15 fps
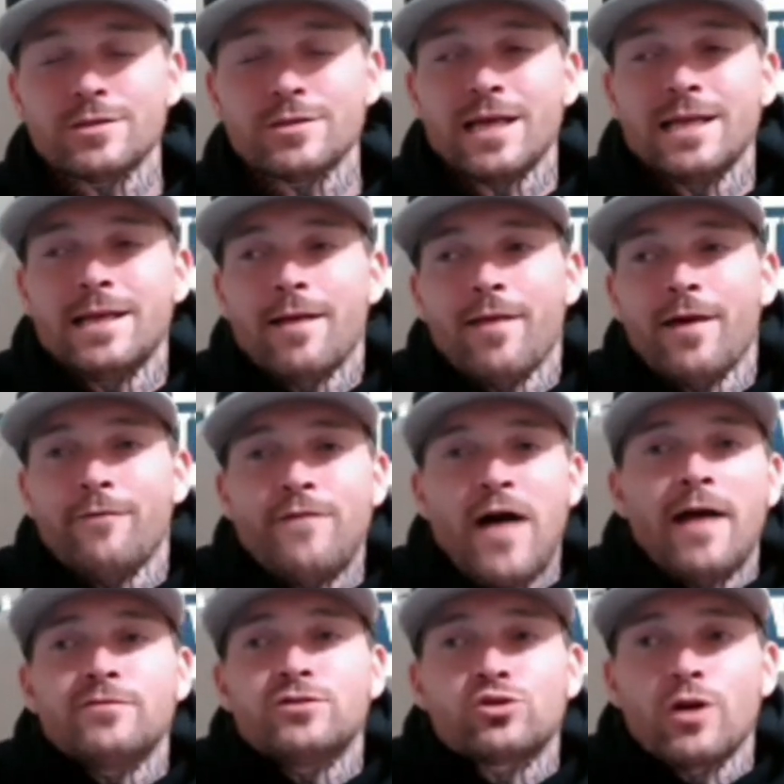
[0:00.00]
They'd get like
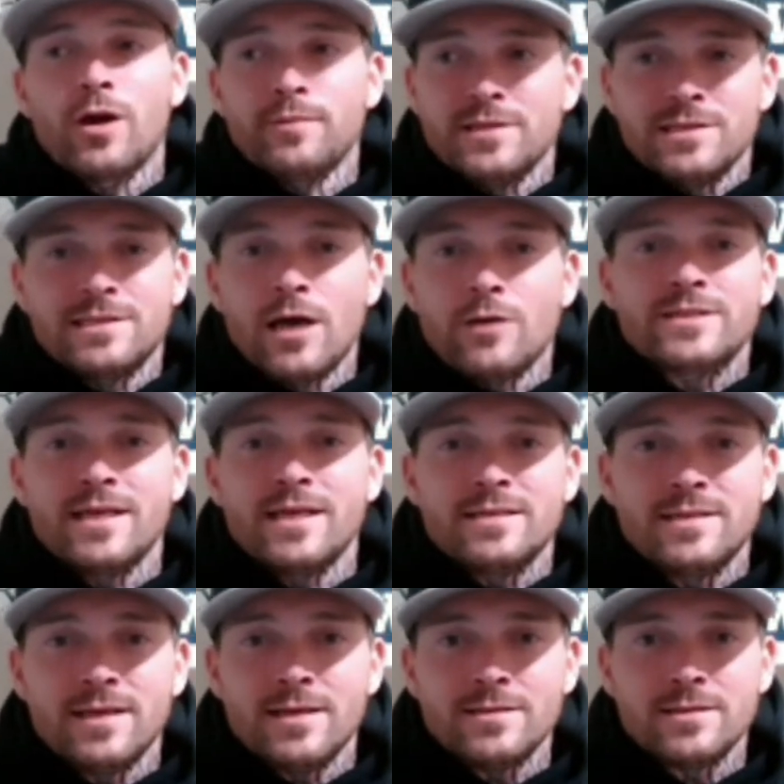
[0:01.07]
5 strips and sell
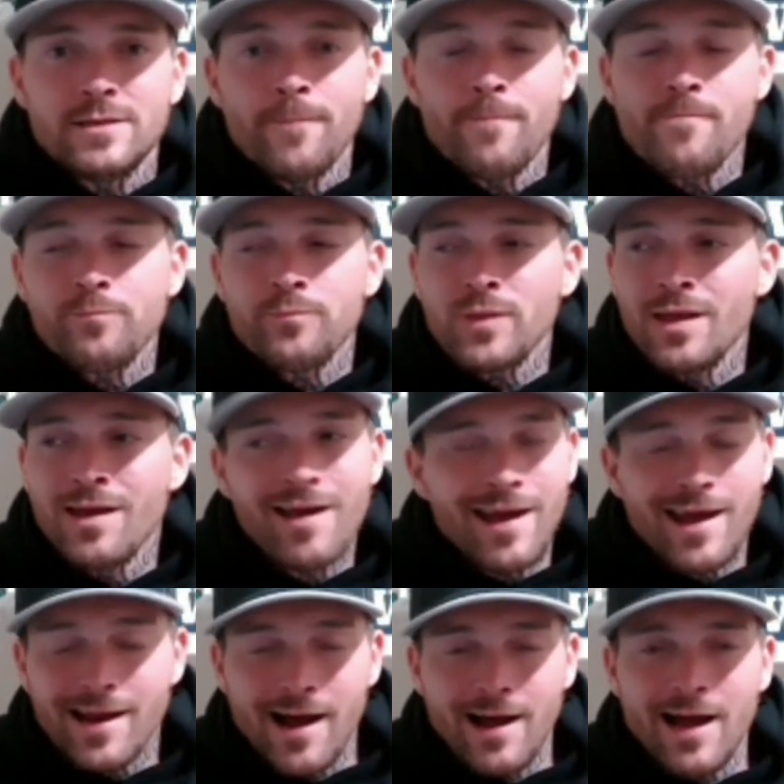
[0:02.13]
16s.
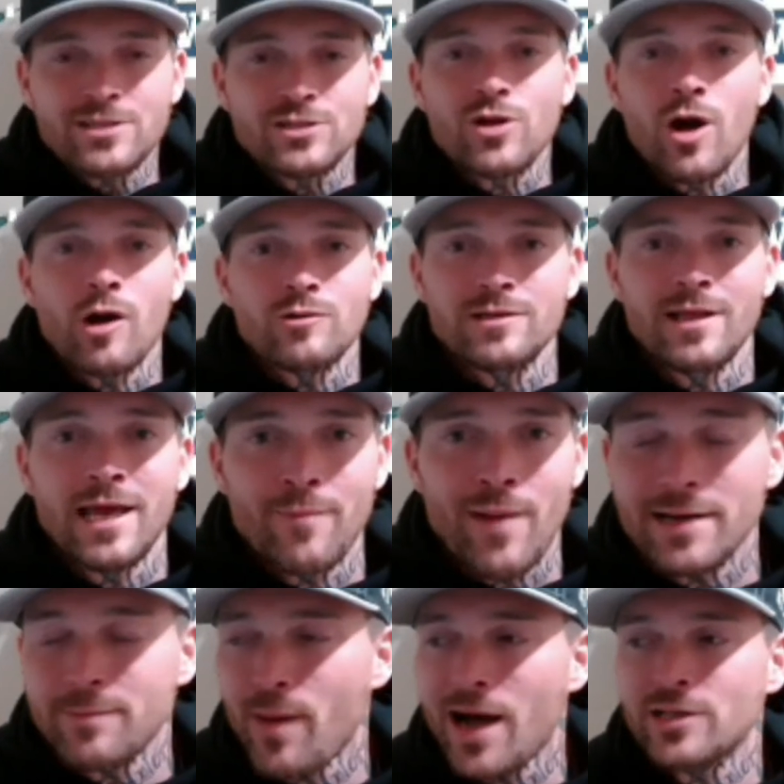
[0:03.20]
And I just thought it was lame.
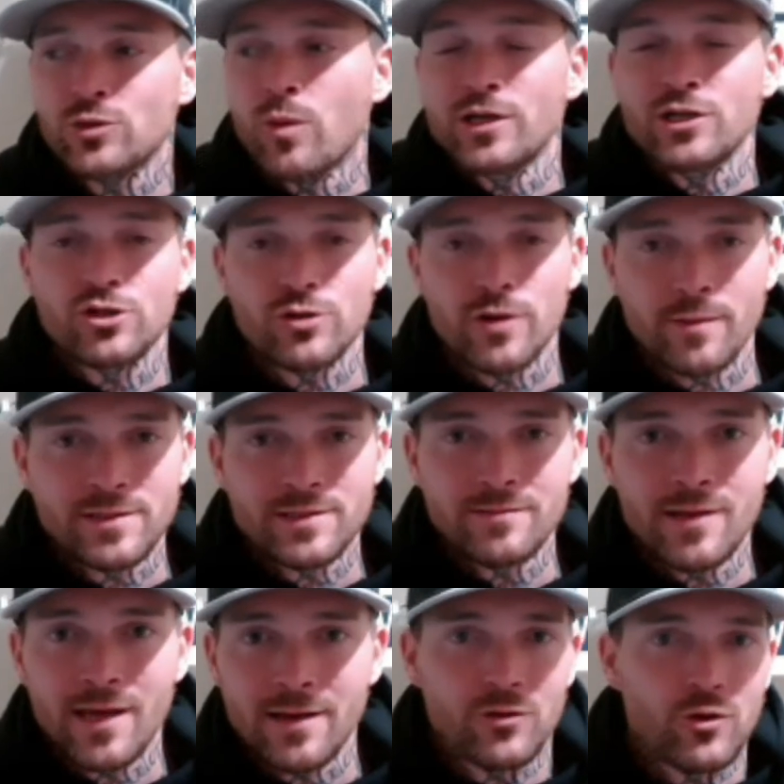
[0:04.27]
I'd buy 20 strips
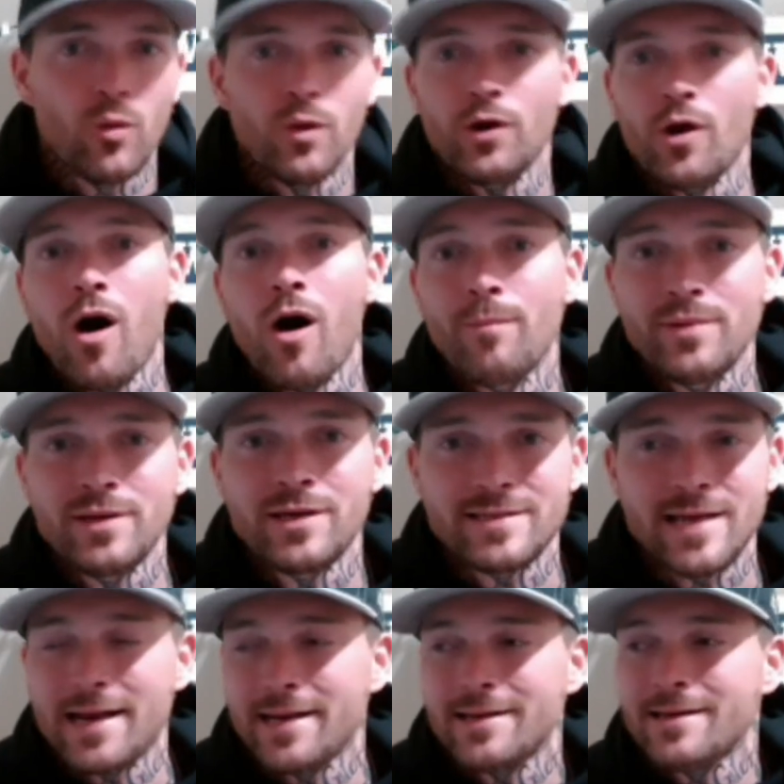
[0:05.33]
and do it all because
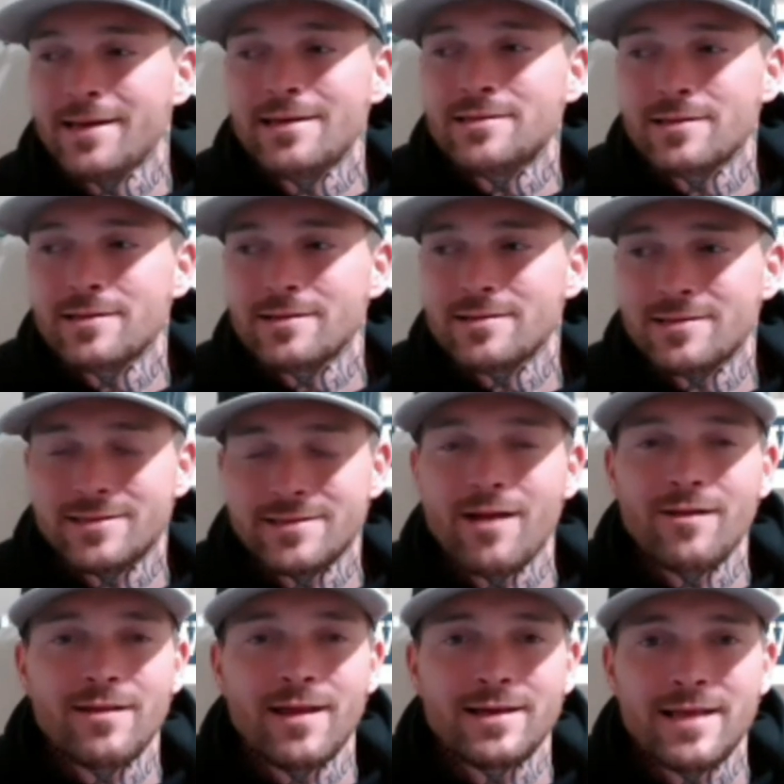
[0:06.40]
I didn't need to sell
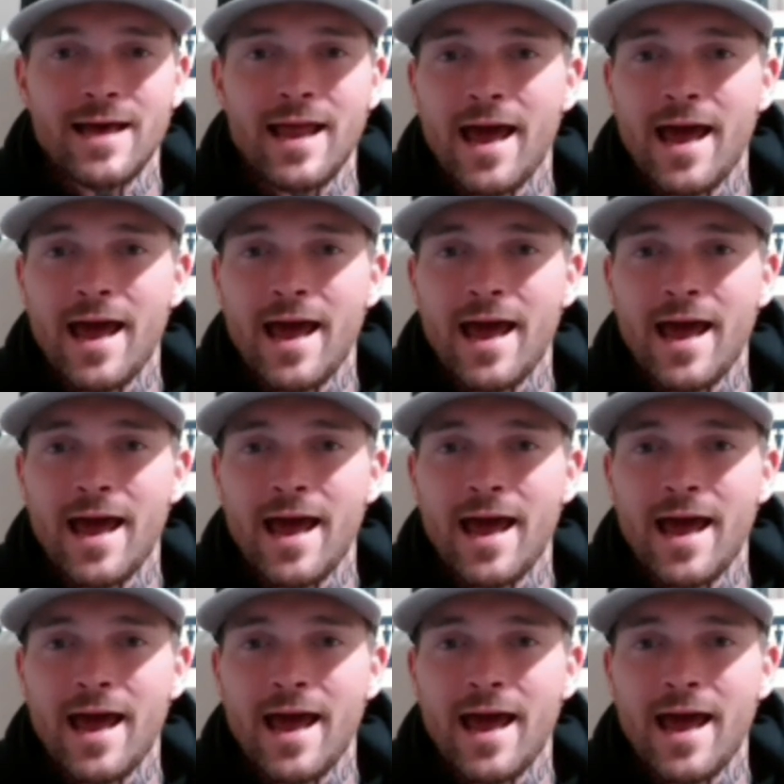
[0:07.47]
it like that.